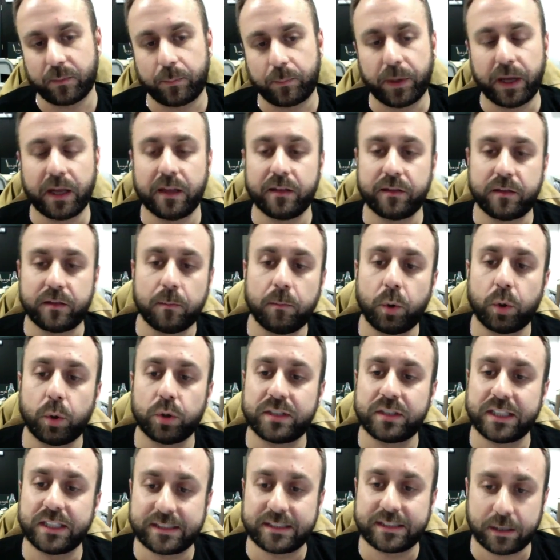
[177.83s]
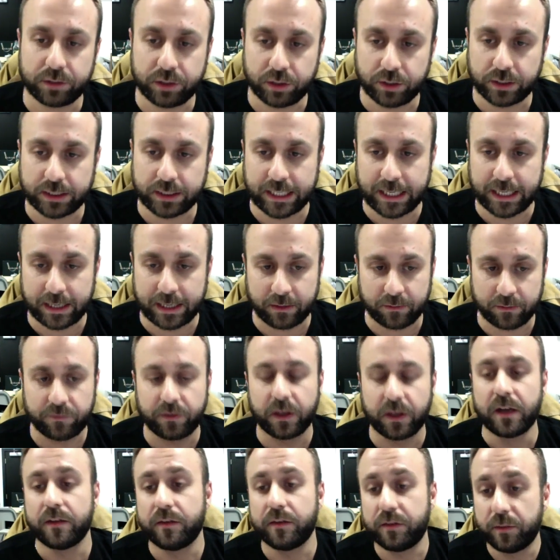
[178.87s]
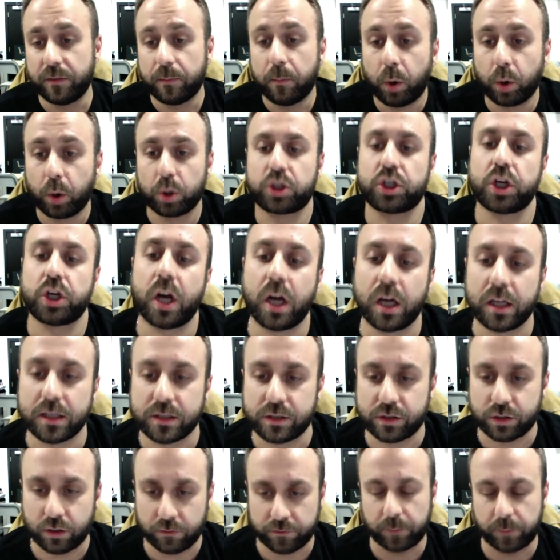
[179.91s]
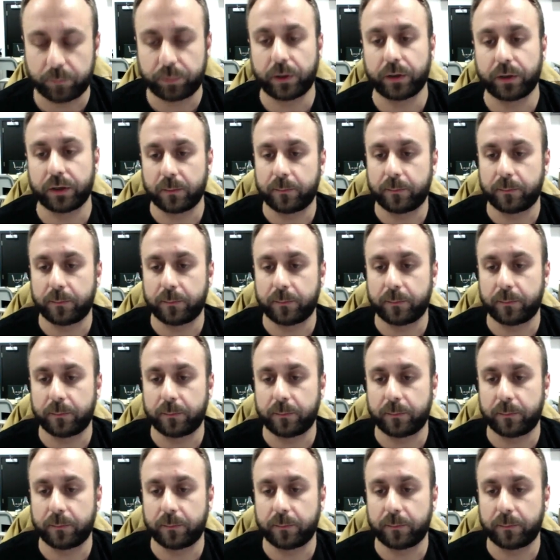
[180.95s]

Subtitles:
But the more detail you give, the more chance of the product